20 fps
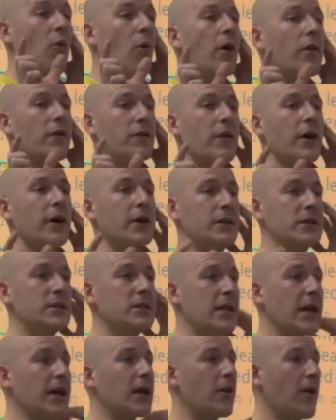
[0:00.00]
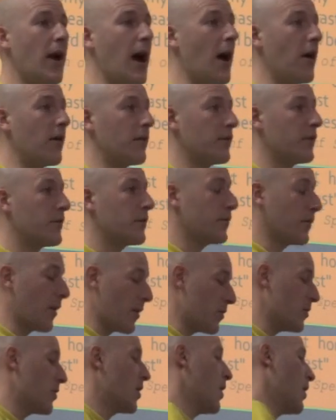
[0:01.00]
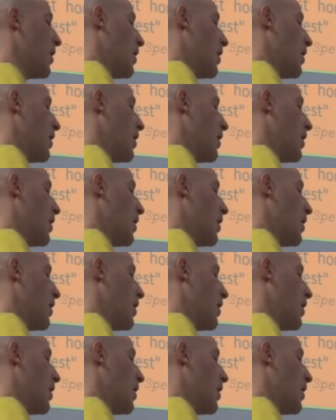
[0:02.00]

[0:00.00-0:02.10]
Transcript: the ones that are going to stick around. So